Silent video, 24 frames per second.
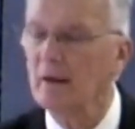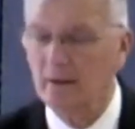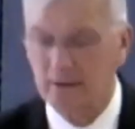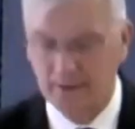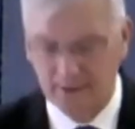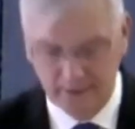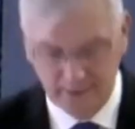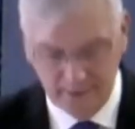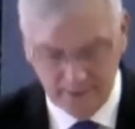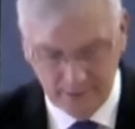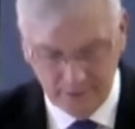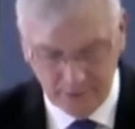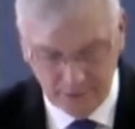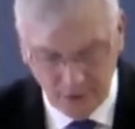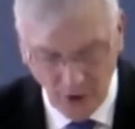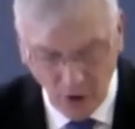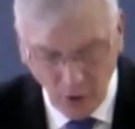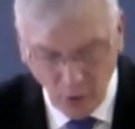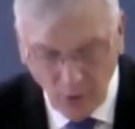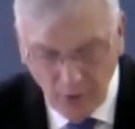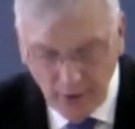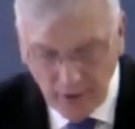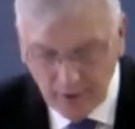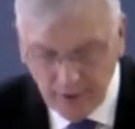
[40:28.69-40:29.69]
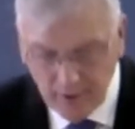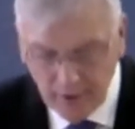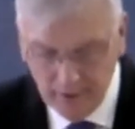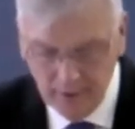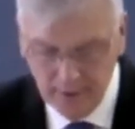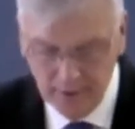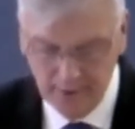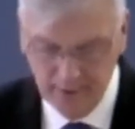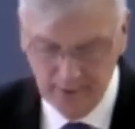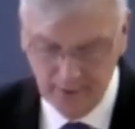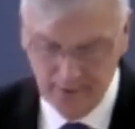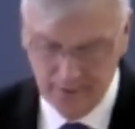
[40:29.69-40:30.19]
knowing
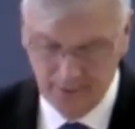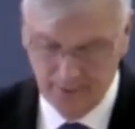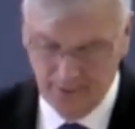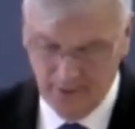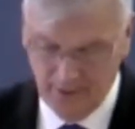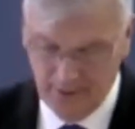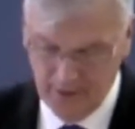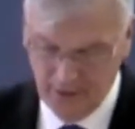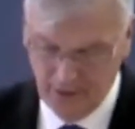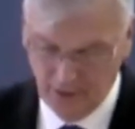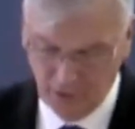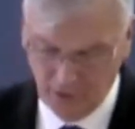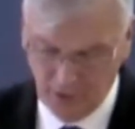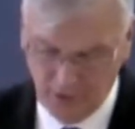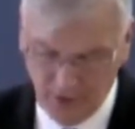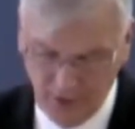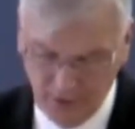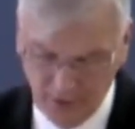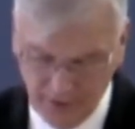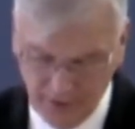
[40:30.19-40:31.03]
that its author